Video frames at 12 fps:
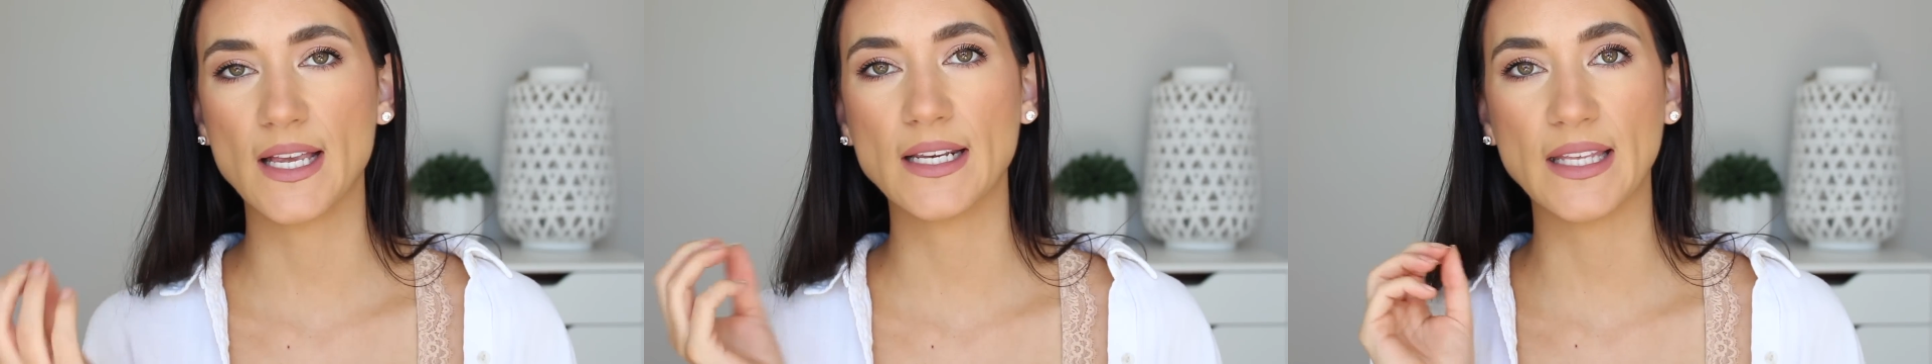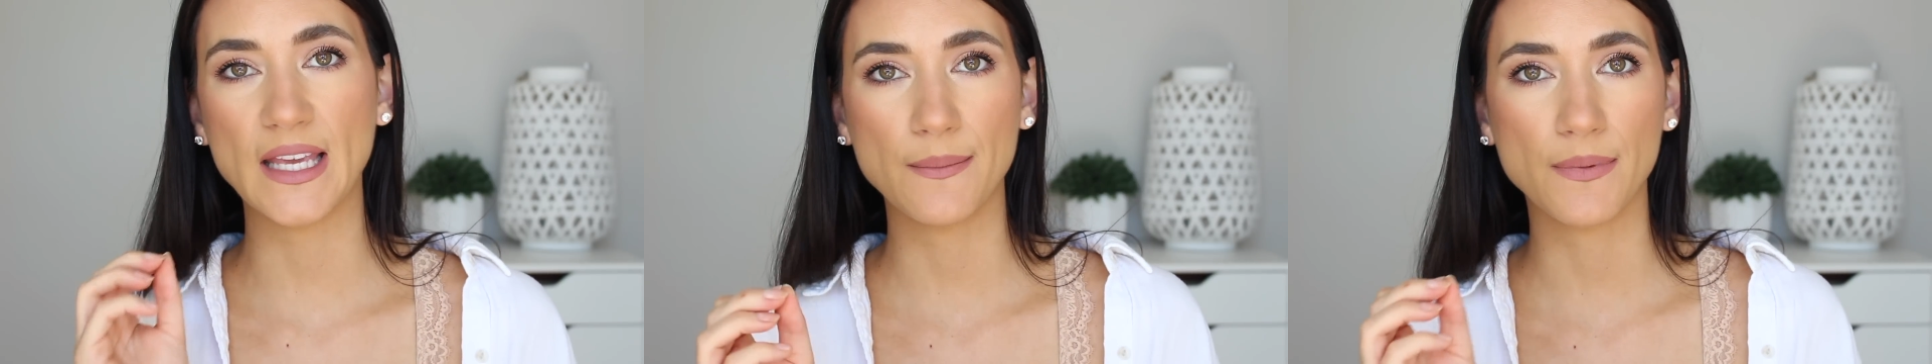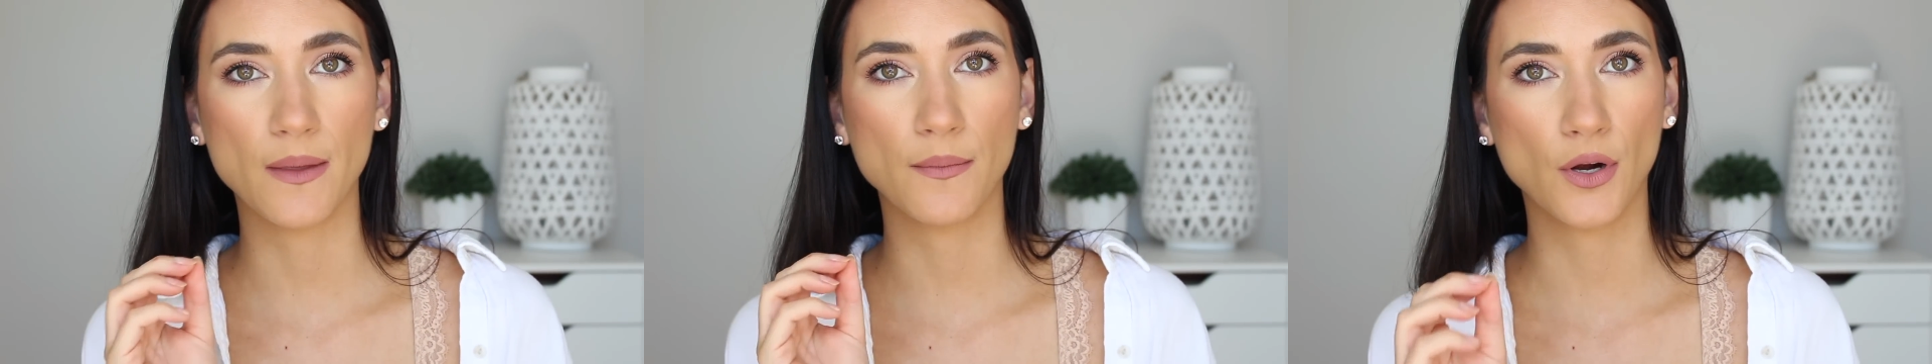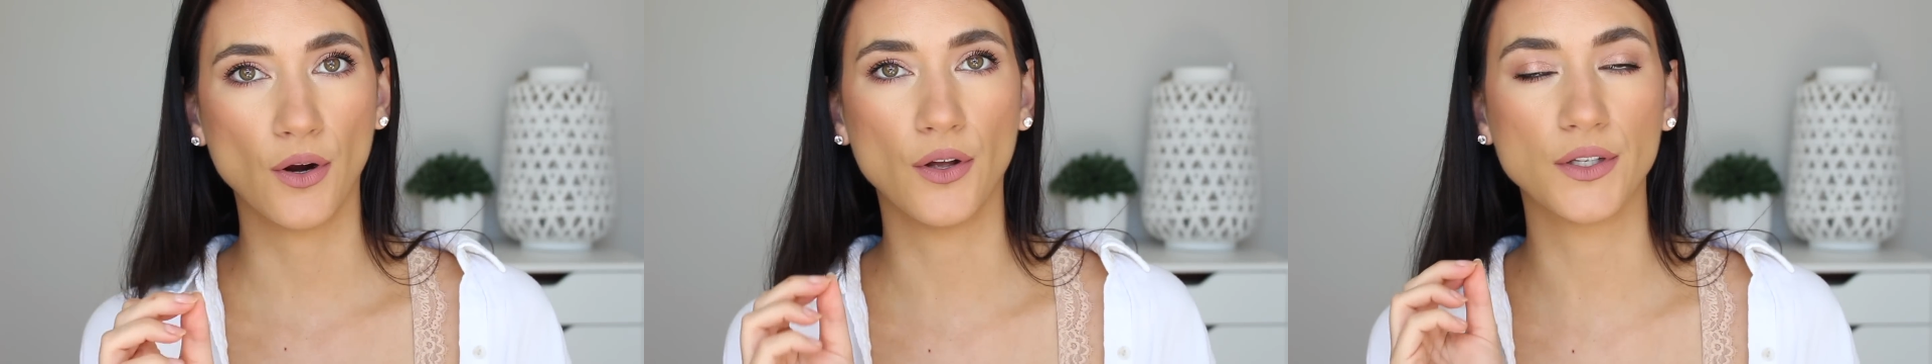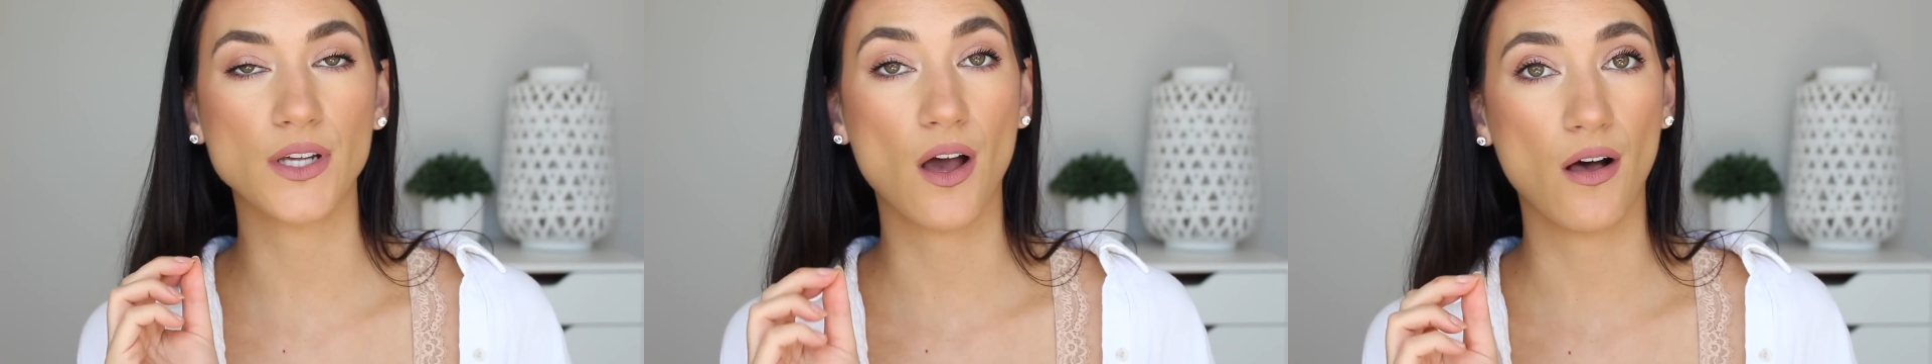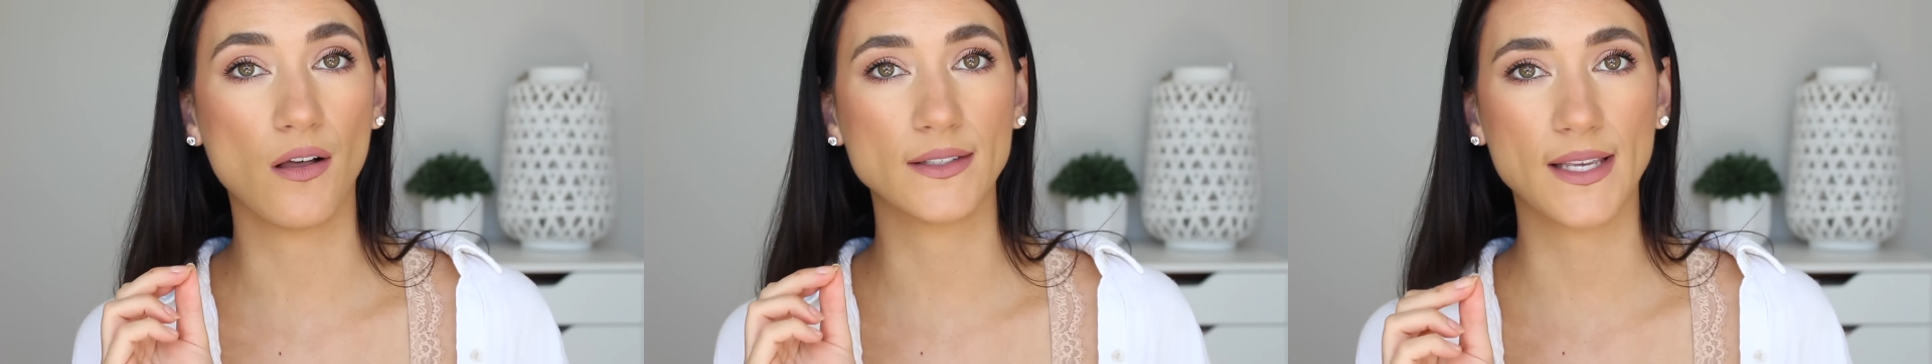and keep them curled
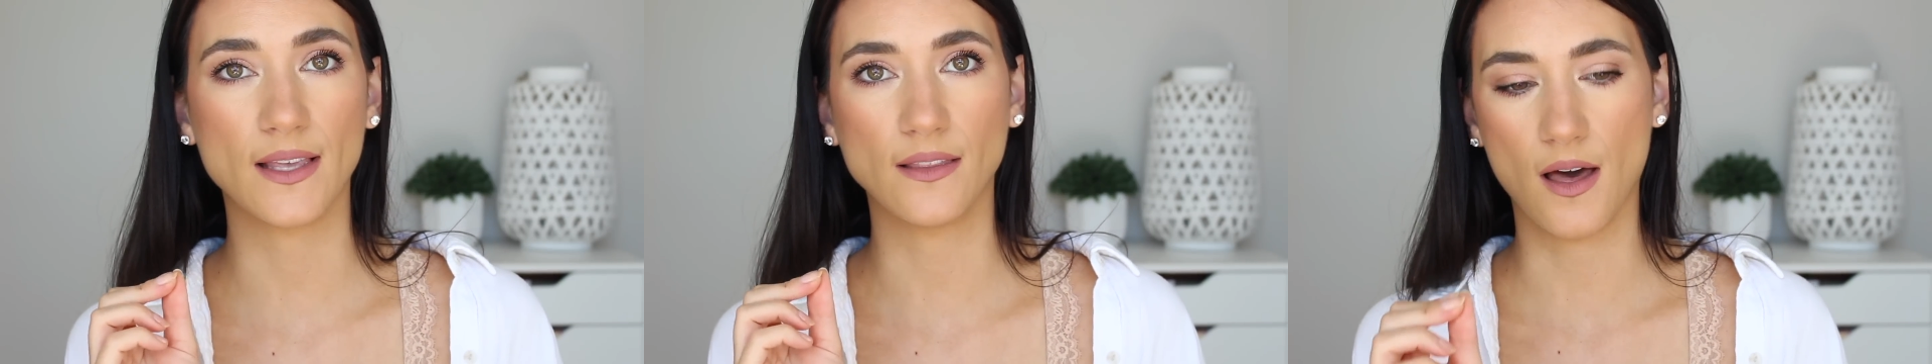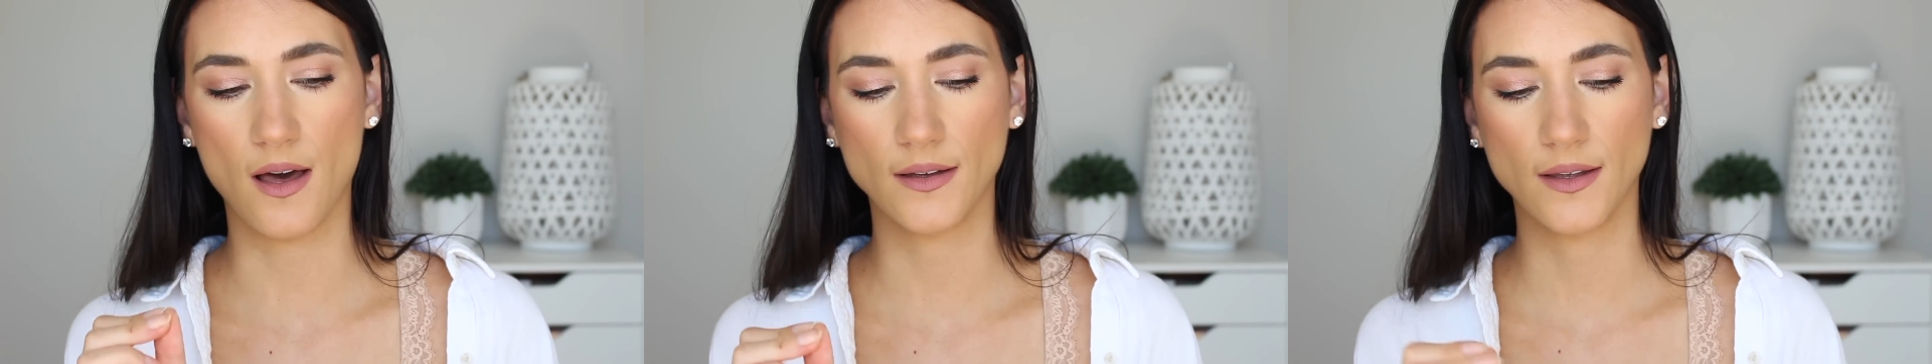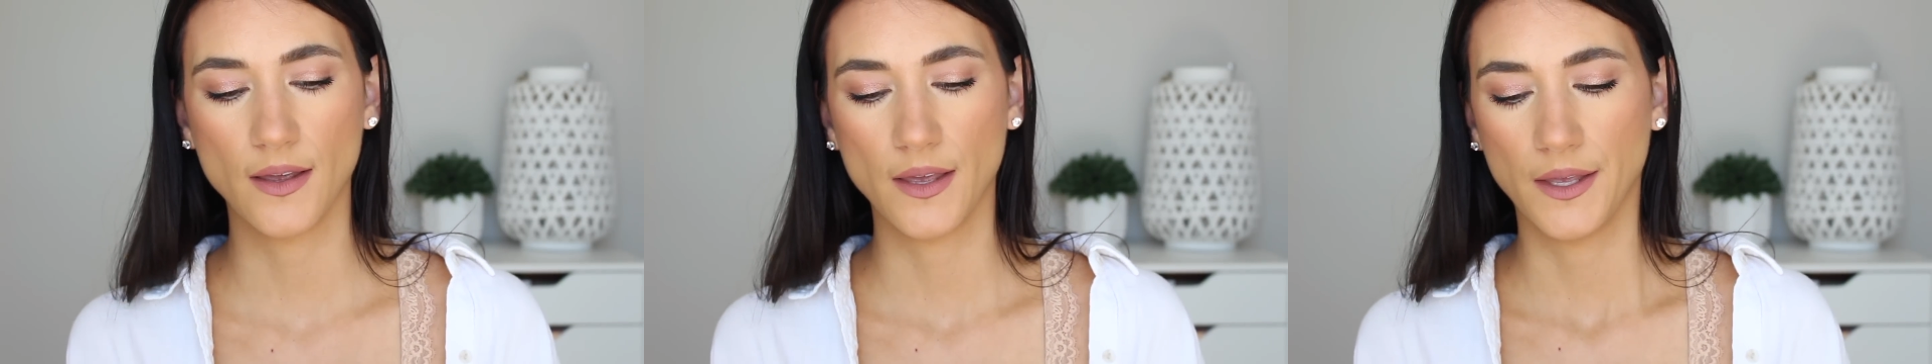all day long.